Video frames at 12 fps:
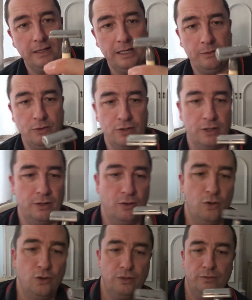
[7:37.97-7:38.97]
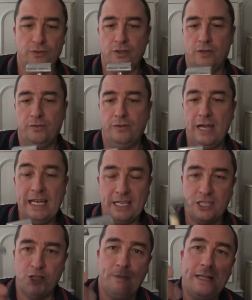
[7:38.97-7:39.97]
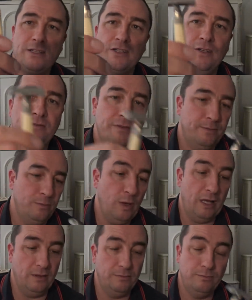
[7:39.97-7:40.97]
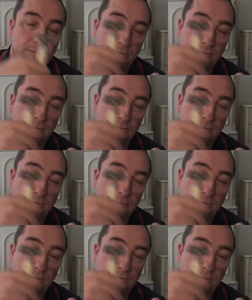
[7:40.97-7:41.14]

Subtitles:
It was a good, sort of inexpensive, well,